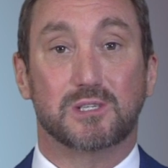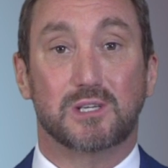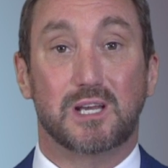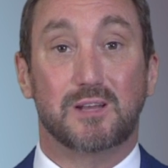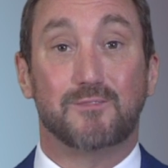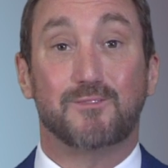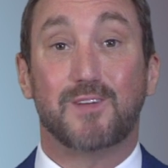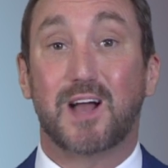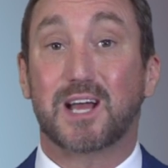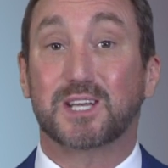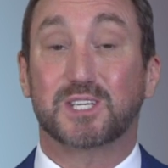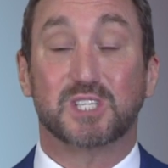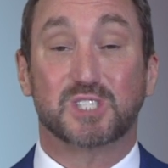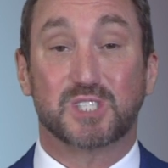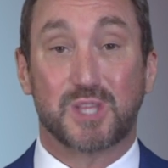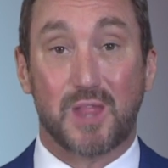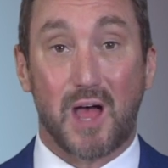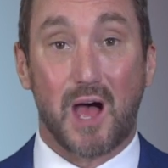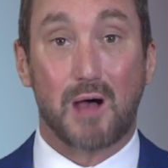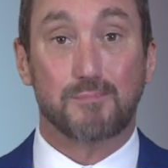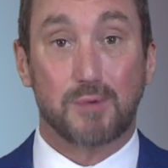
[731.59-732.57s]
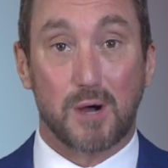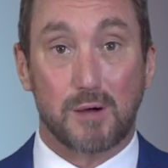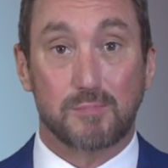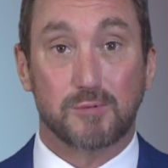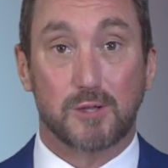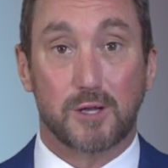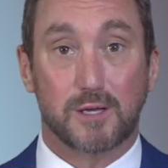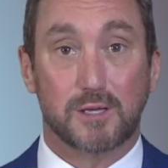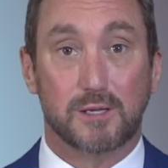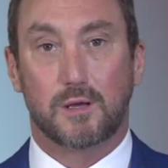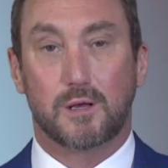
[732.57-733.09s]
In fact, it's not
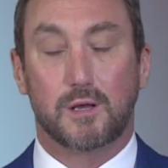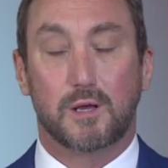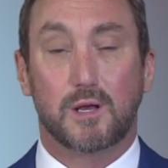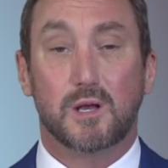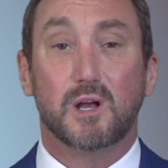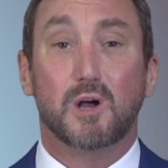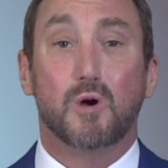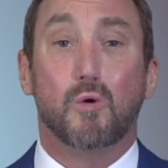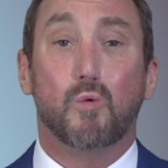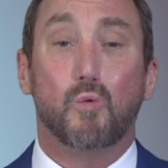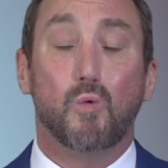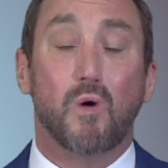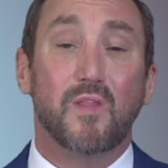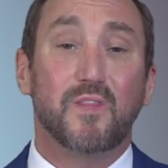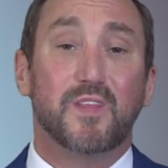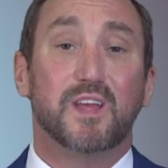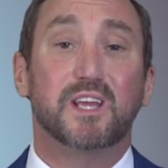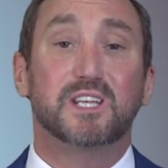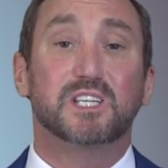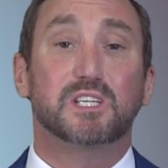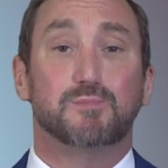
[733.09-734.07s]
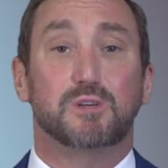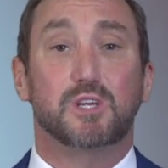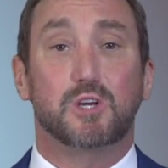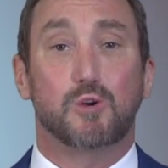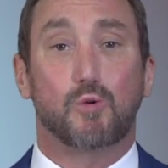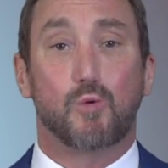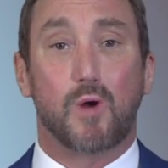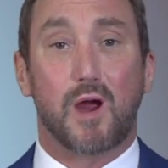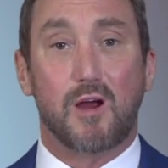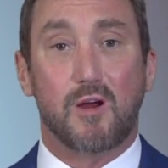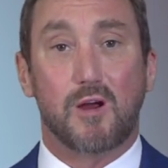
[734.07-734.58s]
public. One thing to be
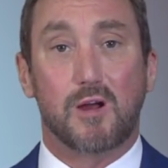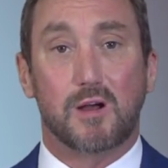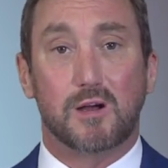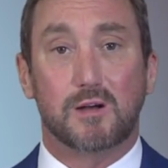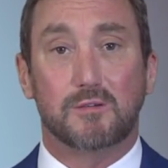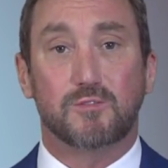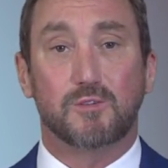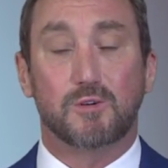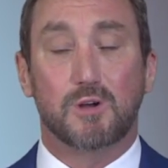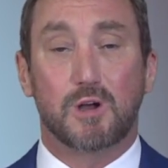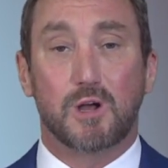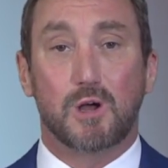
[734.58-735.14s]
aware of